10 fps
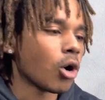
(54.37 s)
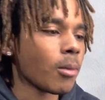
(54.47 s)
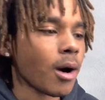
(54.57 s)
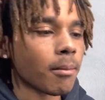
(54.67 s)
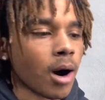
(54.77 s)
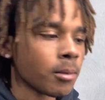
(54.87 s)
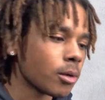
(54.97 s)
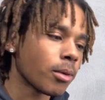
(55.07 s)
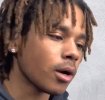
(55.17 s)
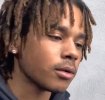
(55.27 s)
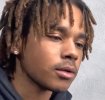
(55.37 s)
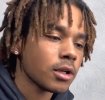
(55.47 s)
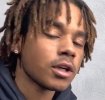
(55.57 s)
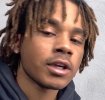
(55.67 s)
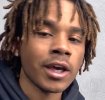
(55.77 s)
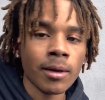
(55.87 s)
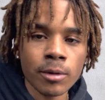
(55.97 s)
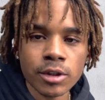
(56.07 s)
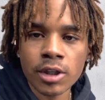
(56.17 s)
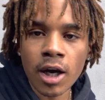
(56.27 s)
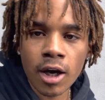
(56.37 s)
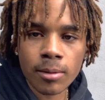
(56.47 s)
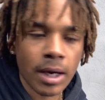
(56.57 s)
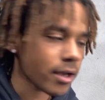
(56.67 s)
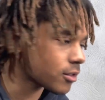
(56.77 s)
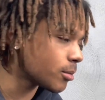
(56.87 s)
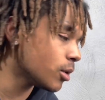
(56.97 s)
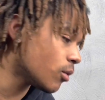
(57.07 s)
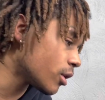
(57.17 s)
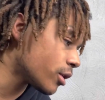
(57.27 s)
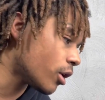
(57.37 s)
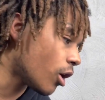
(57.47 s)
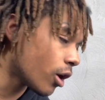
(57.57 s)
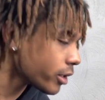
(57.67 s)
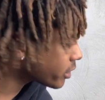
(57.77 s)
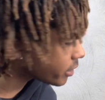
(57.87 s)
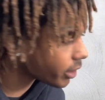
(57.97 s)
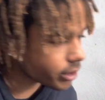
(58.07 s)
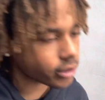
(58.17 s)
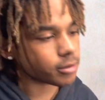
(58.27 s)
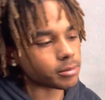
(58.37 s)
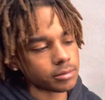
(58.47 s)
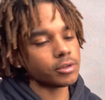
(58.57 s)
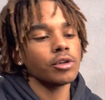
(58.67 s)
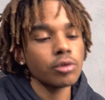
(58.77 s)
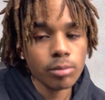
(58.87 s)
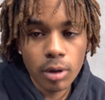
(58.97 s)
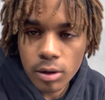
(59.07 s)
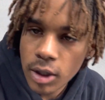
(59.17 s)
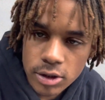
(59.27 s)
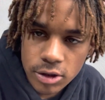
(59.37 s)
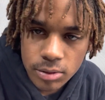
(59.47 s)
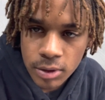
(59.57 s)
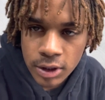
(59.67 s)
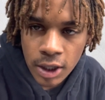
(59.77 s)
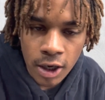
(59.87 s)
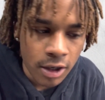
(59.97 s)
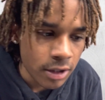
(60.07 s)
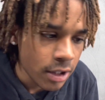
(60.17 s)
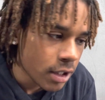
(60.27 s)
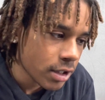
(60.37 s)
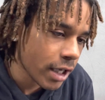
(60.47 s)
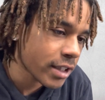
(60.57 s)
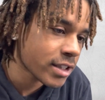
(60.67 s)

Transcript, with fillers: on my mama, bro, camera job has to be one of the hardest things to do, bro. I swear to God. Like, it